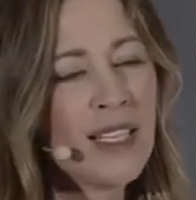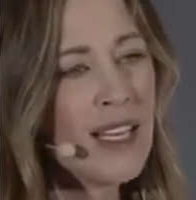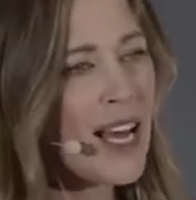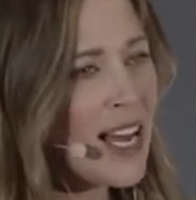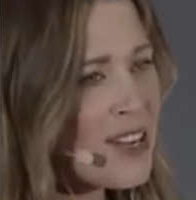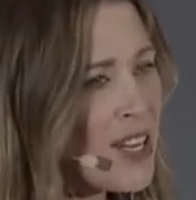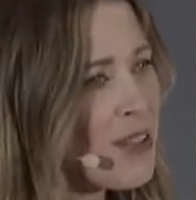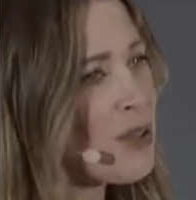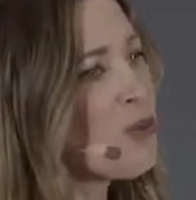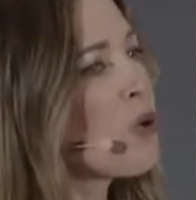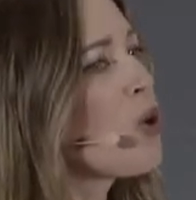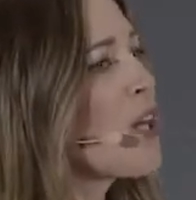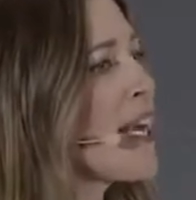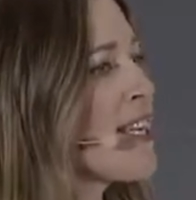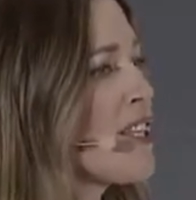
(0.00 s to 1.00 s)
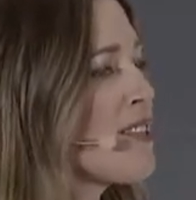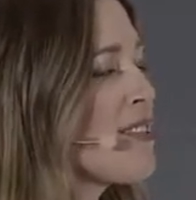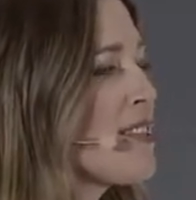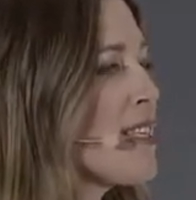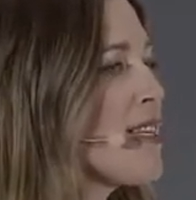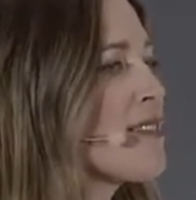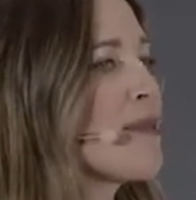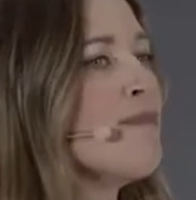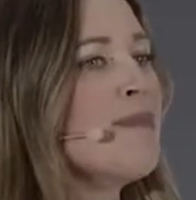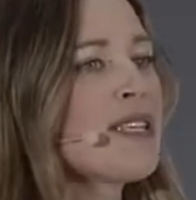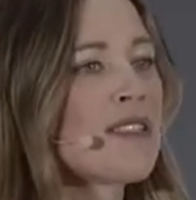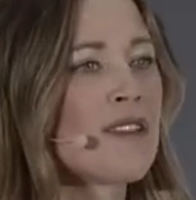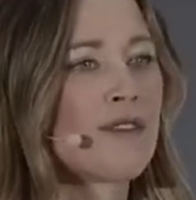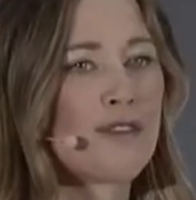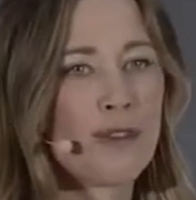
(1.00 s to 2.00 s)
Another role I could see is a
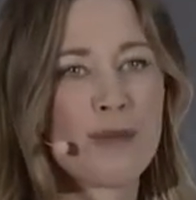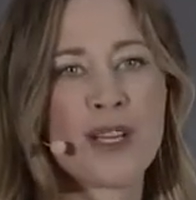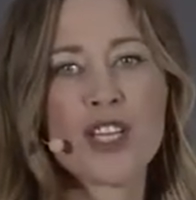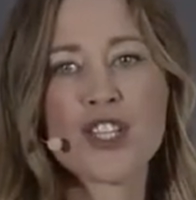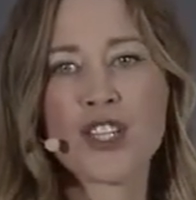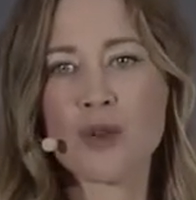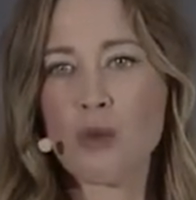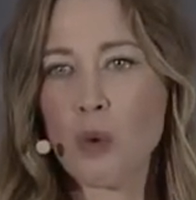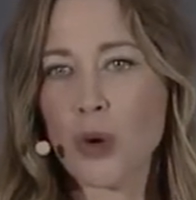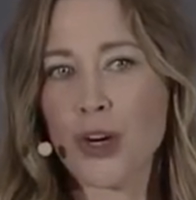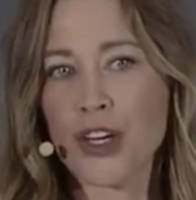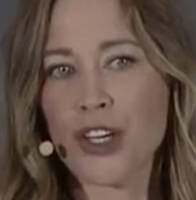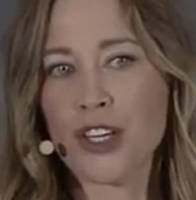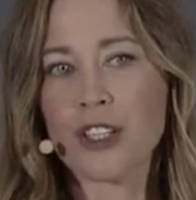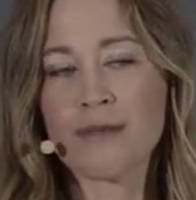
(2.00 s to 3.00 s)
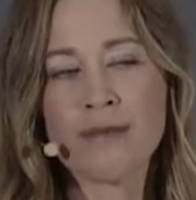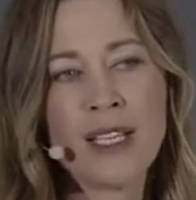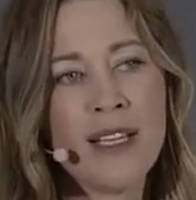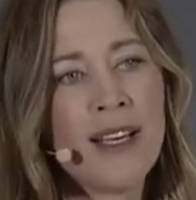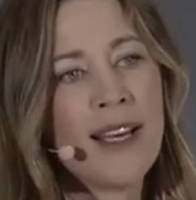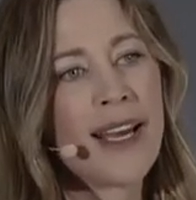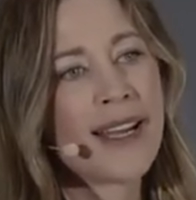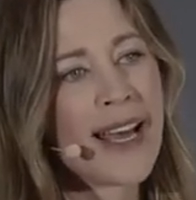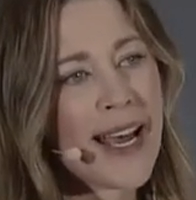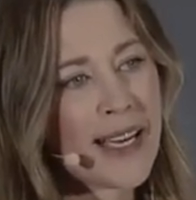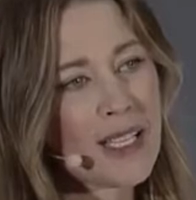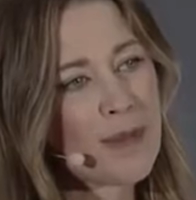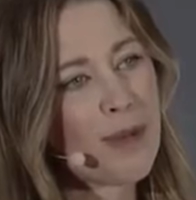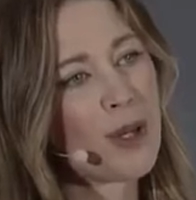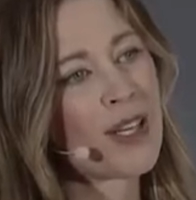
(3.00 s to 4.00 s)
misinformation warrior, an
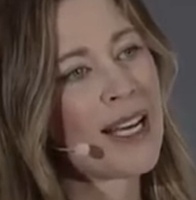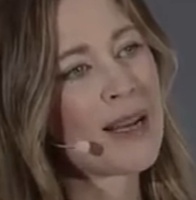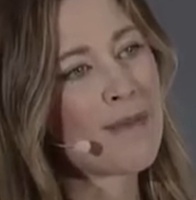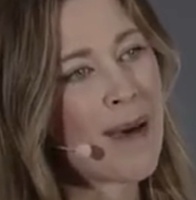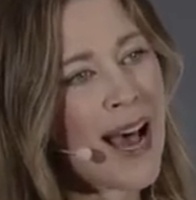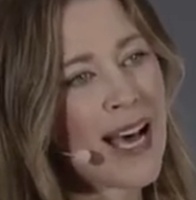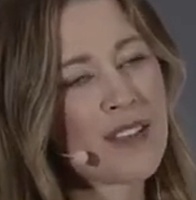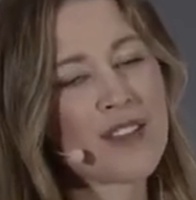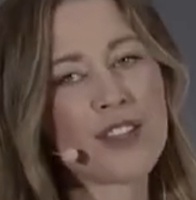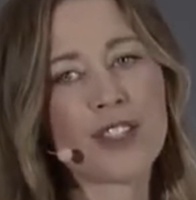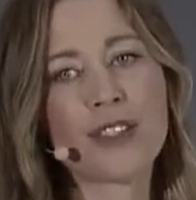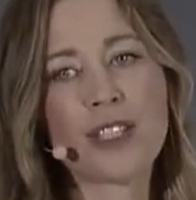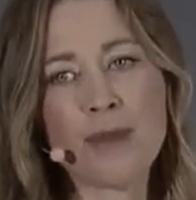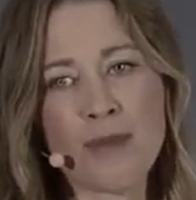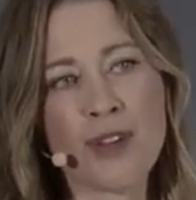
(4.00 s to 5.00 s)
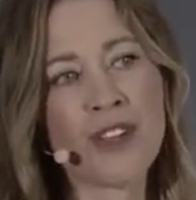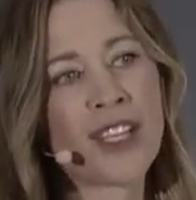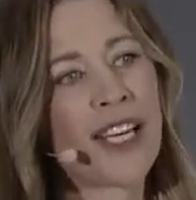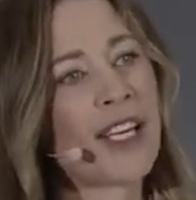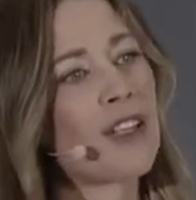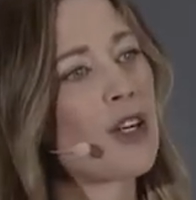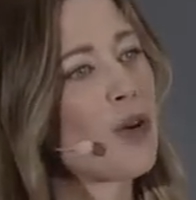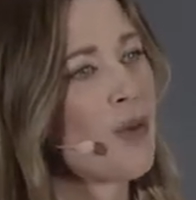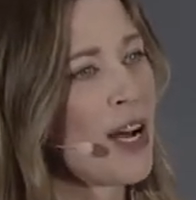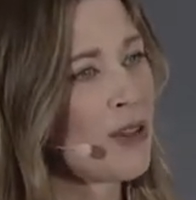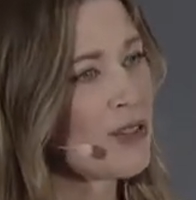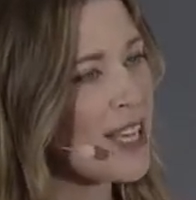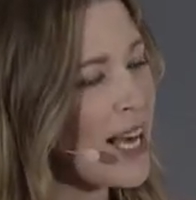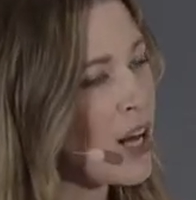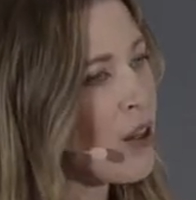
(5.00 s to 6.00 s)
expert and master communicator
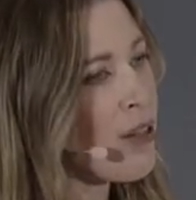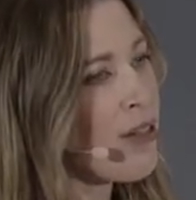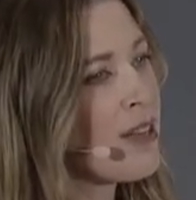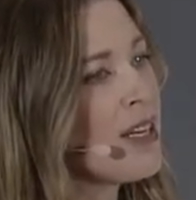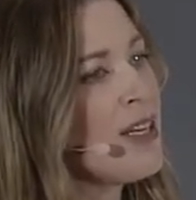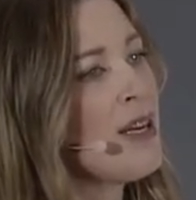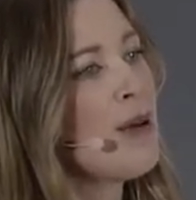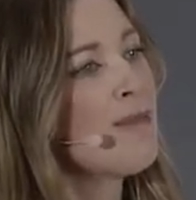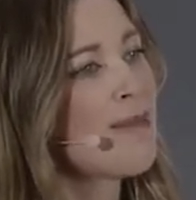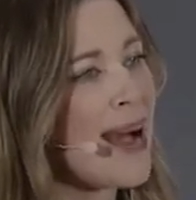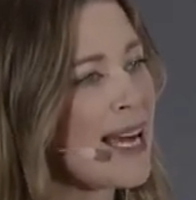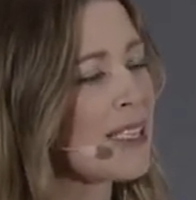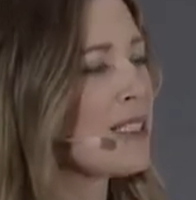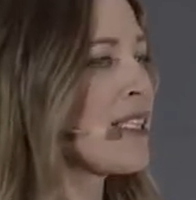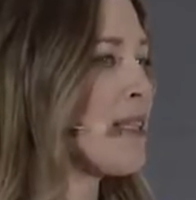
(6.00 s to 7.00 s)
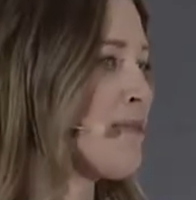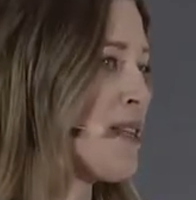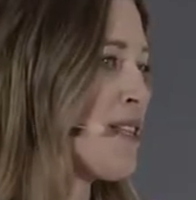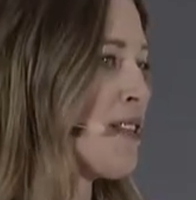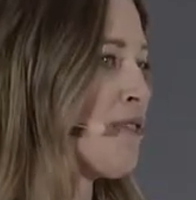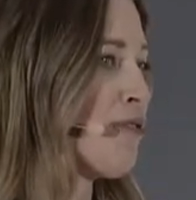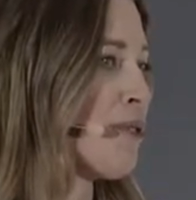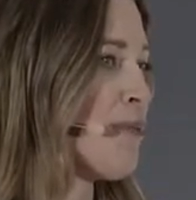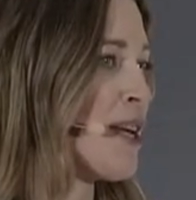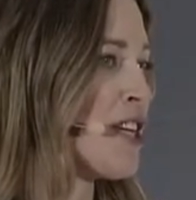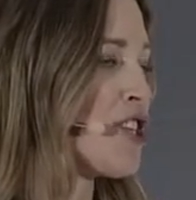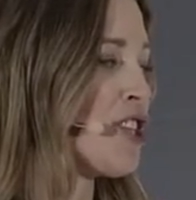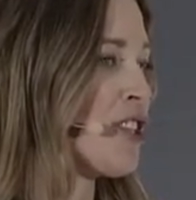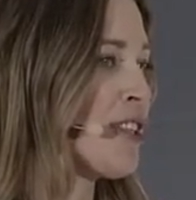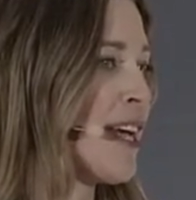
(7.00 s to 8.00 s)
around health, battling
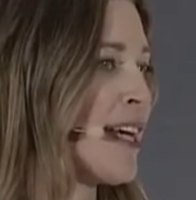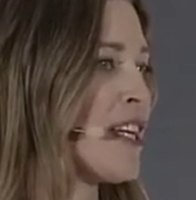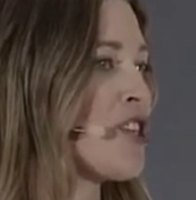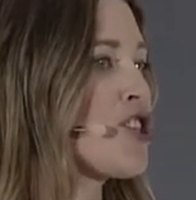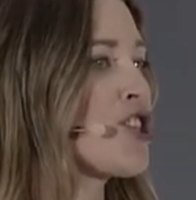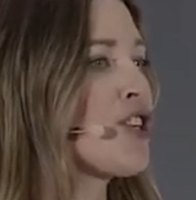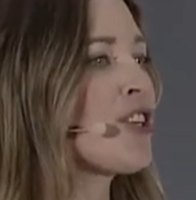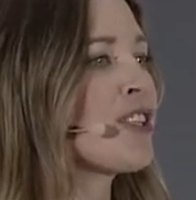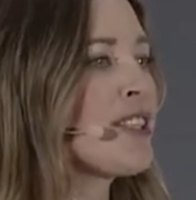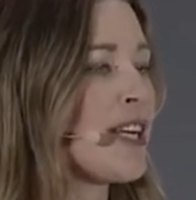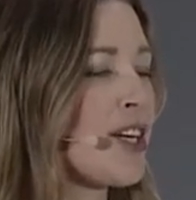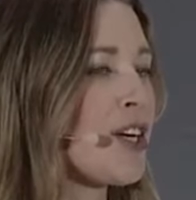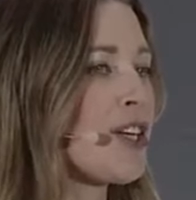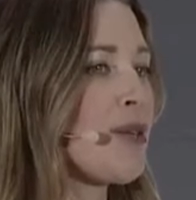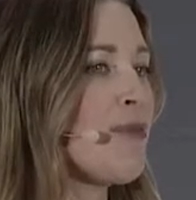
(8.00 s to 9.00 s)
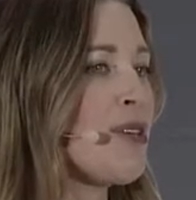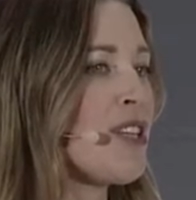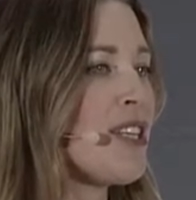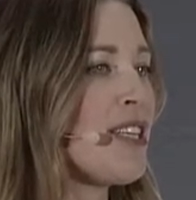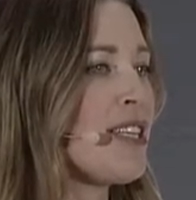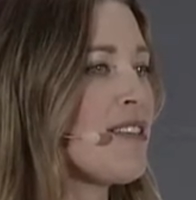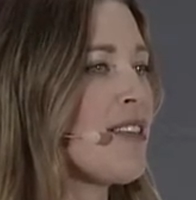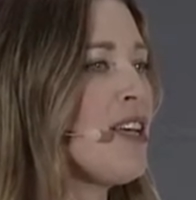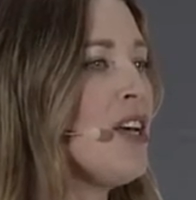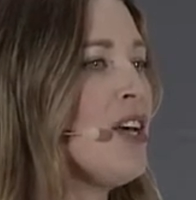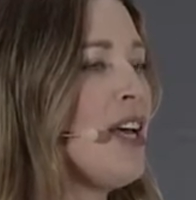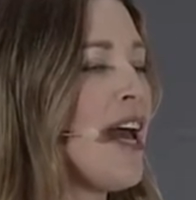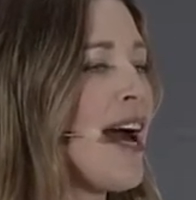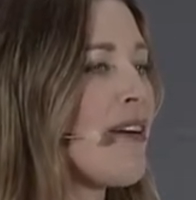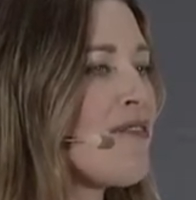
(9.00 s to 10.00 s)
misinformation and ensuring that our communities
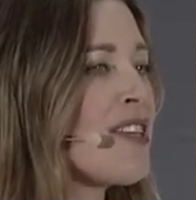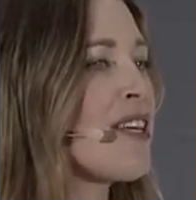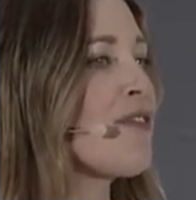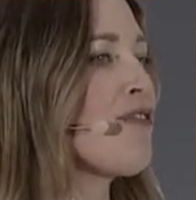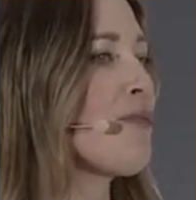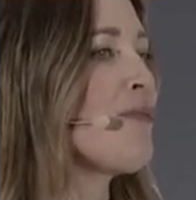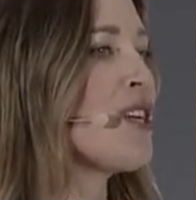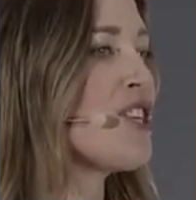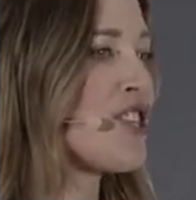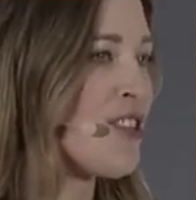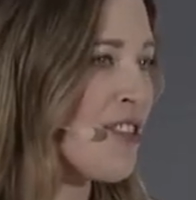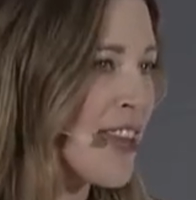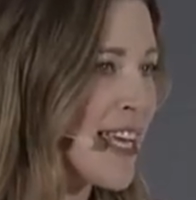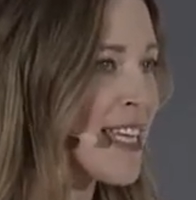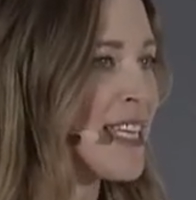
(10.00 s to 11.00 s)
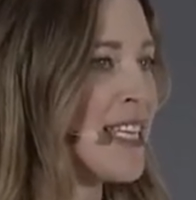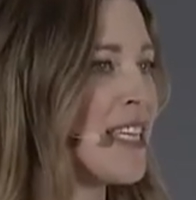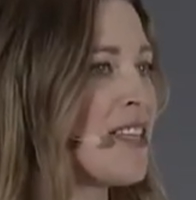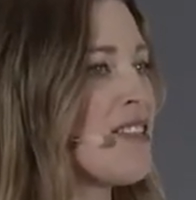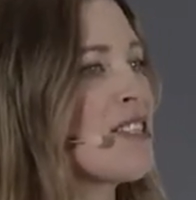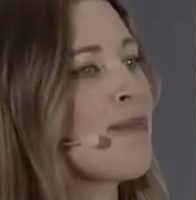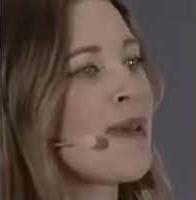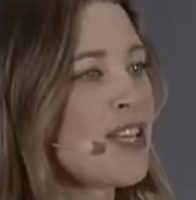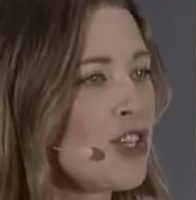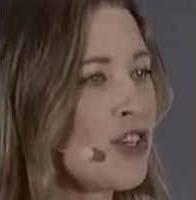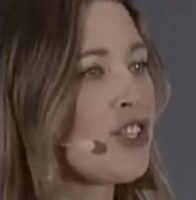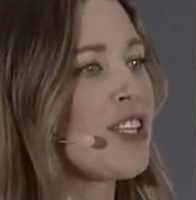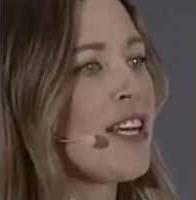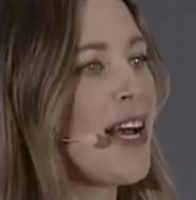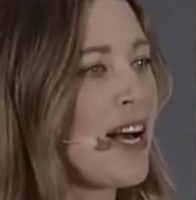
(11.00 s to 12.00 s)
have the information they need to make
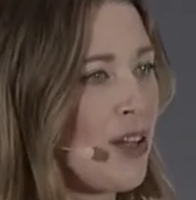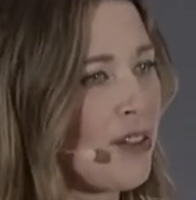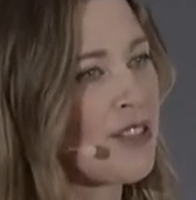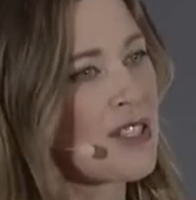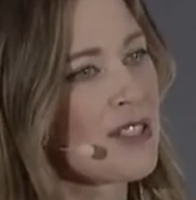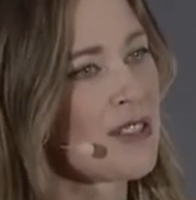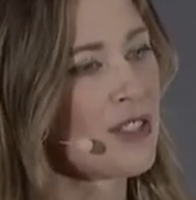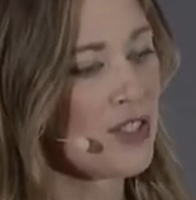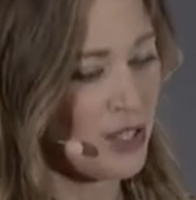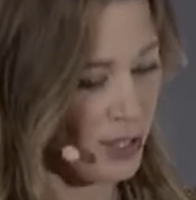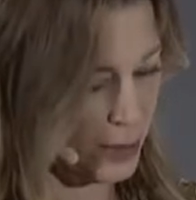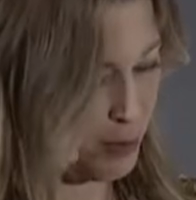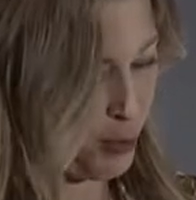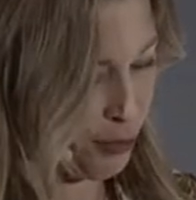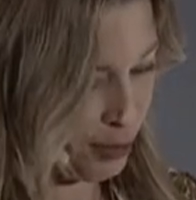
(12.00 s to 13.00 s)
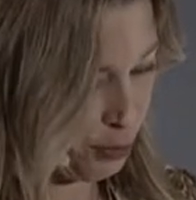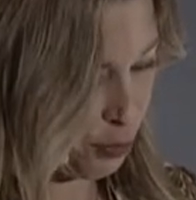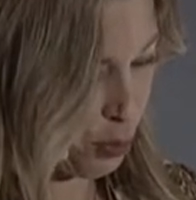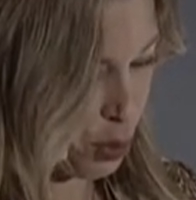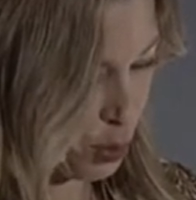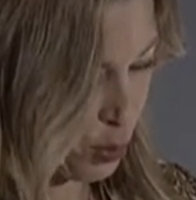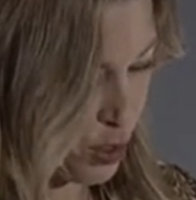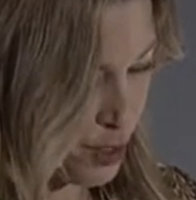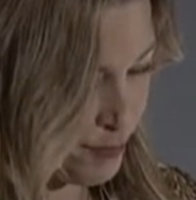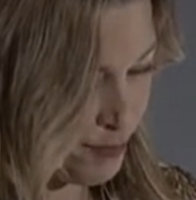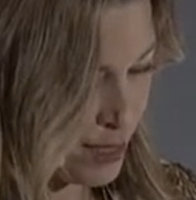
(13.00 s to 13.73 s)
good health decisions moving forward.